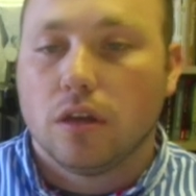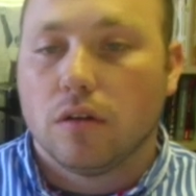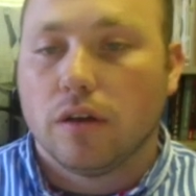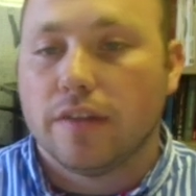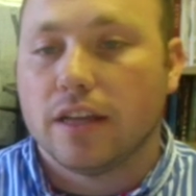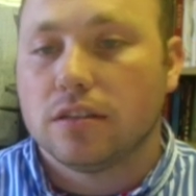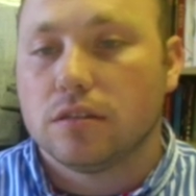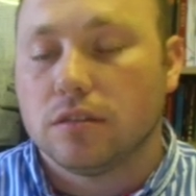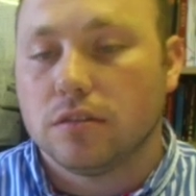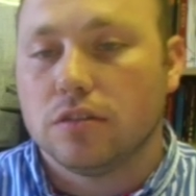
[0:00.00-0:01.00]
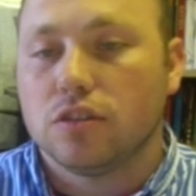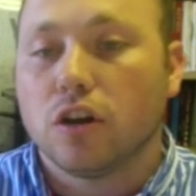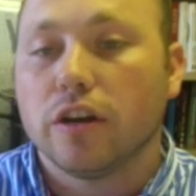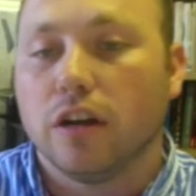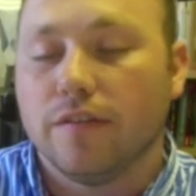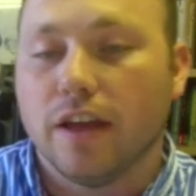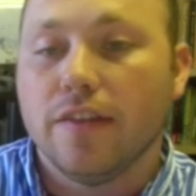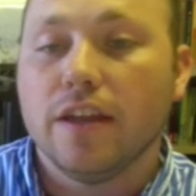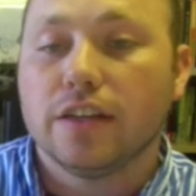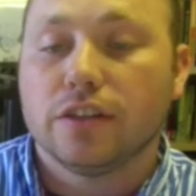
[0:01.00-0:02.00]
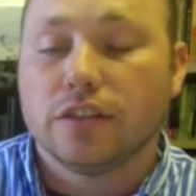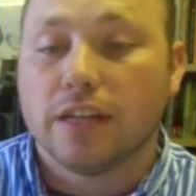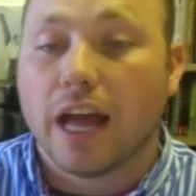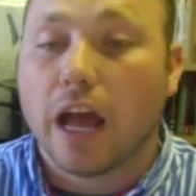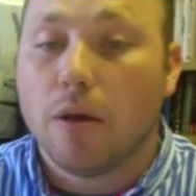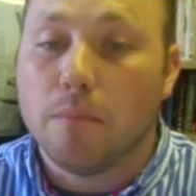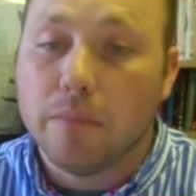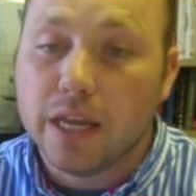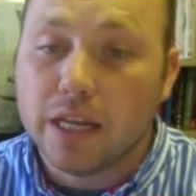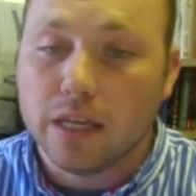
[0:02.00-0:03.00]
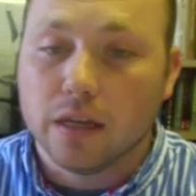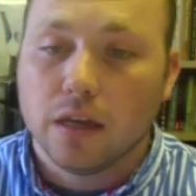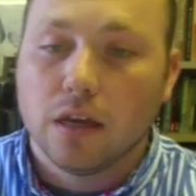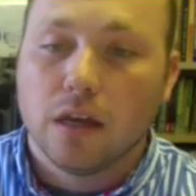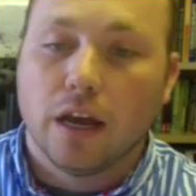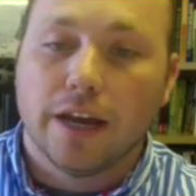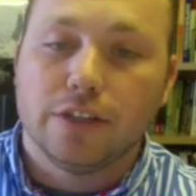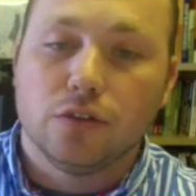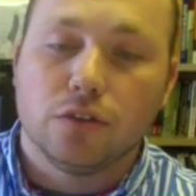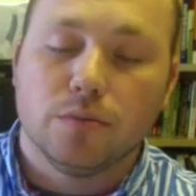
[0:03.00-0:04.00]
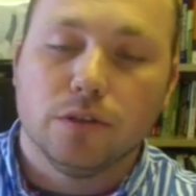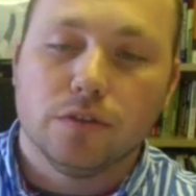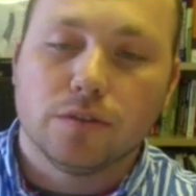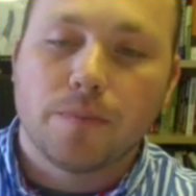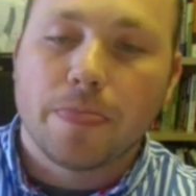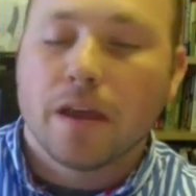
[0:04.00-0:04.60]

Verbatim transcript: Right? That's started off, and then it turns into how many I choose to produce.